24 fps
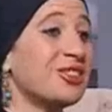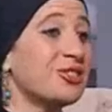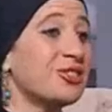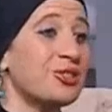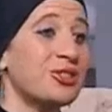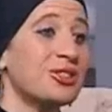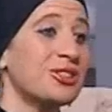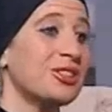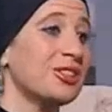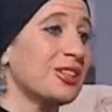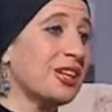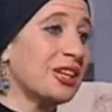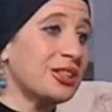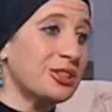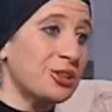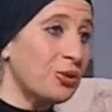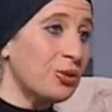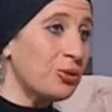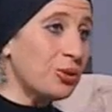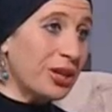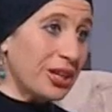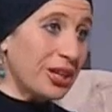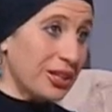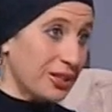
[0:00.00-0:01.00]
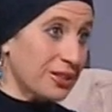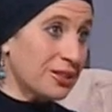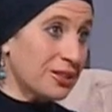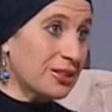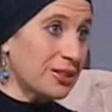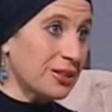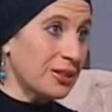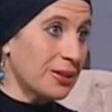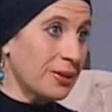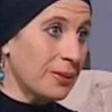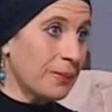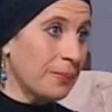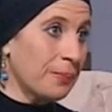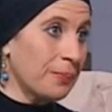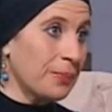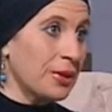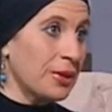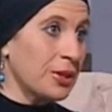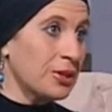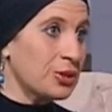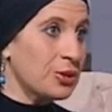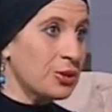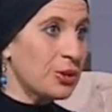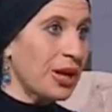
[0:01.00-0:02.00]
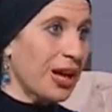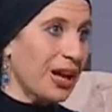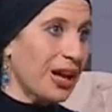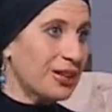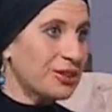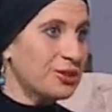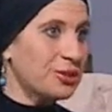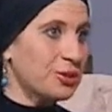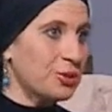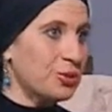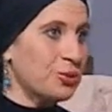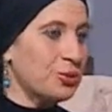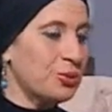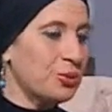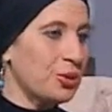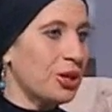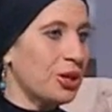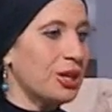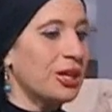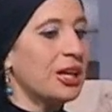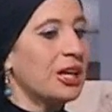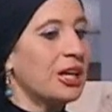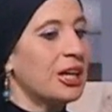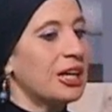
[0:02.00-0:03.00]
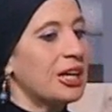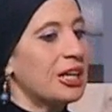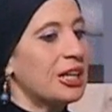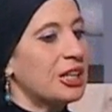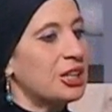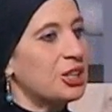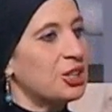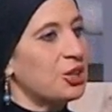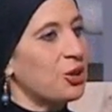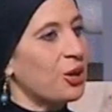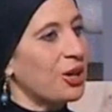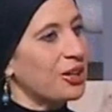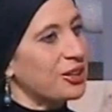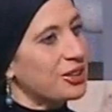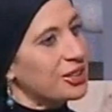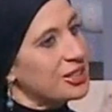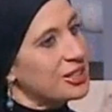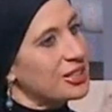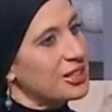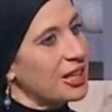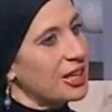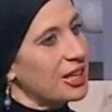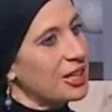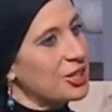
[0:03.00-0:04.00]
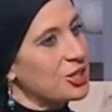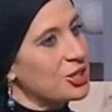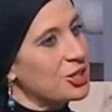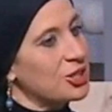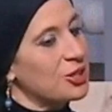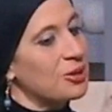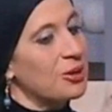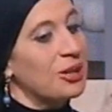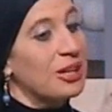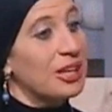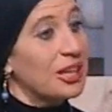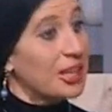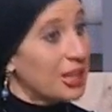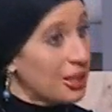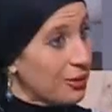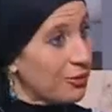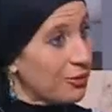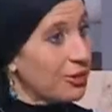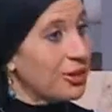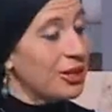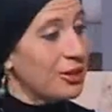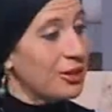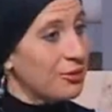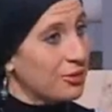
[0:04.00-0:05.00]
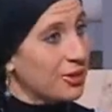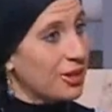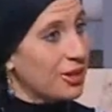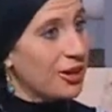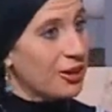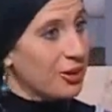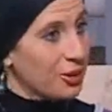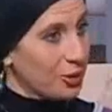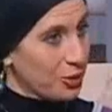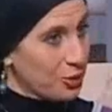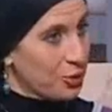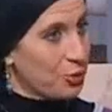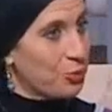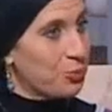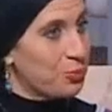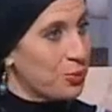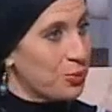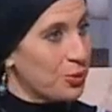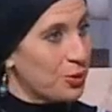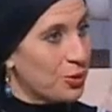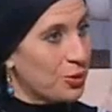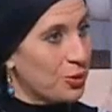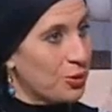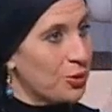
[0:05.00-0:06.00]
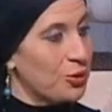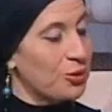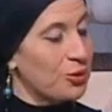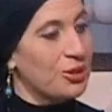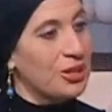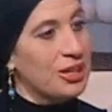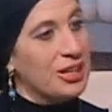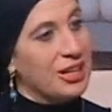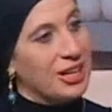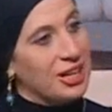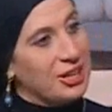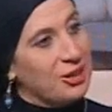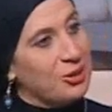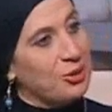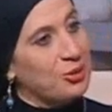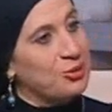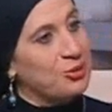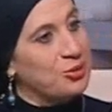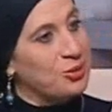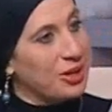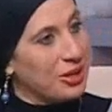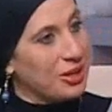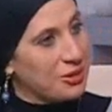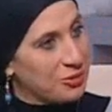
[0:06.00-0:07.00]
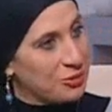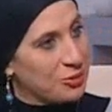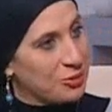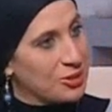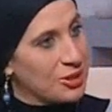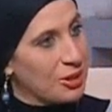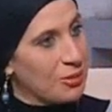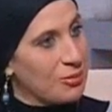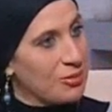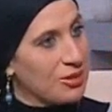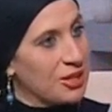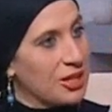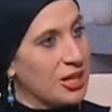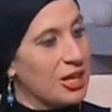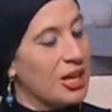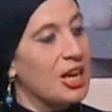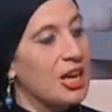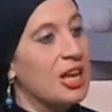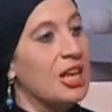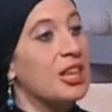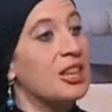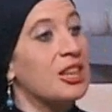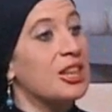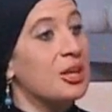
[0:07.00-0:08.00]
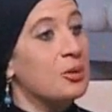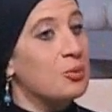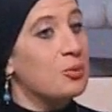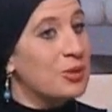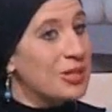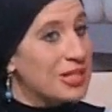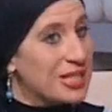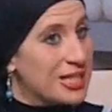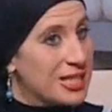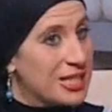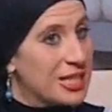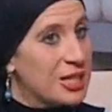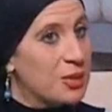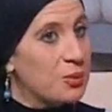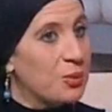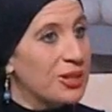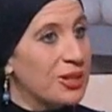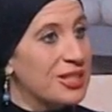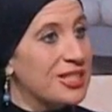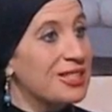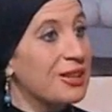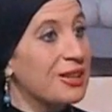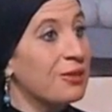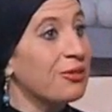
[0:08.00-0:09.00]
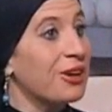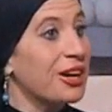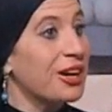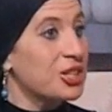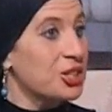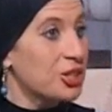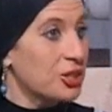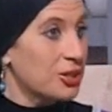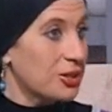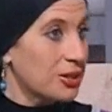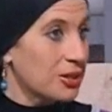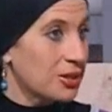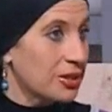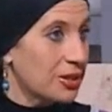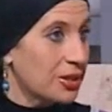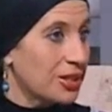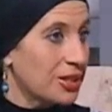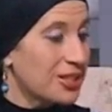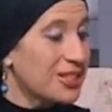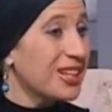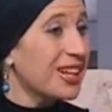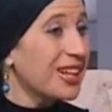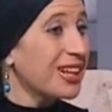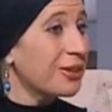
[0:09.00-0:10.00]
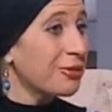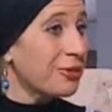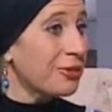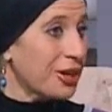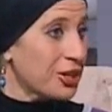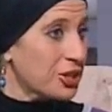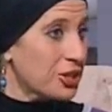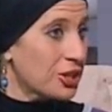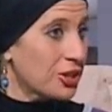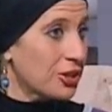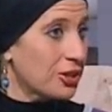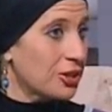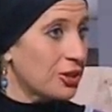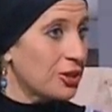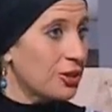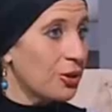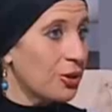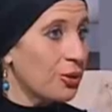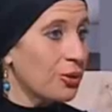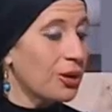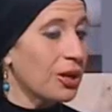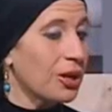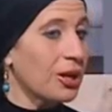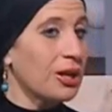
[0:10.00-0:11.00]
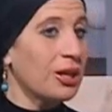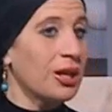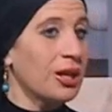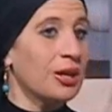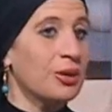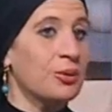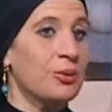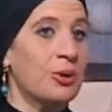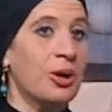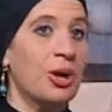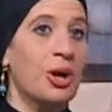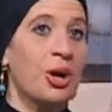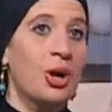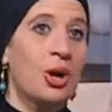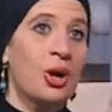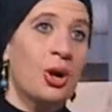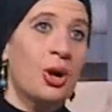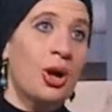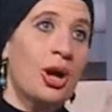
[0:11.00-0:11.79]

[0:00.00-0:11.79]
not interested at all in it. So he had to, you know, at this age, even if they are a group or they can go together to something, they will see what's the fashion. It's like fashion, you know, like